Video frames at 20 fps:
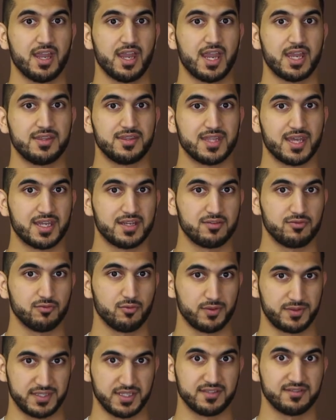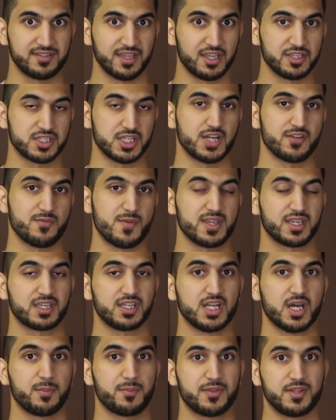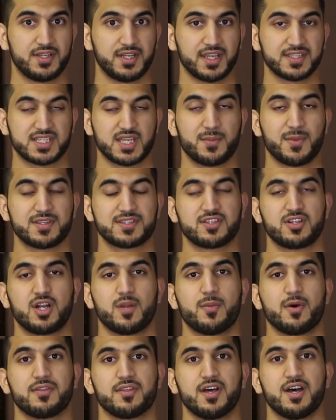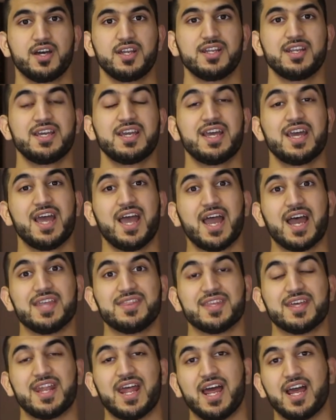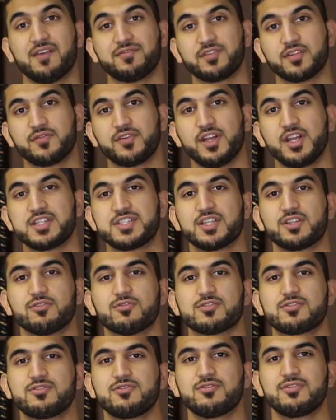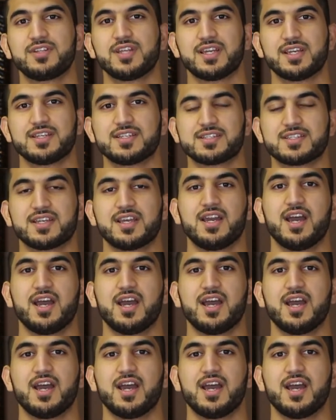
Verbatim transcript: and then with the intention of making up the days I missed in Ramadan, and then after finishing those 2 days,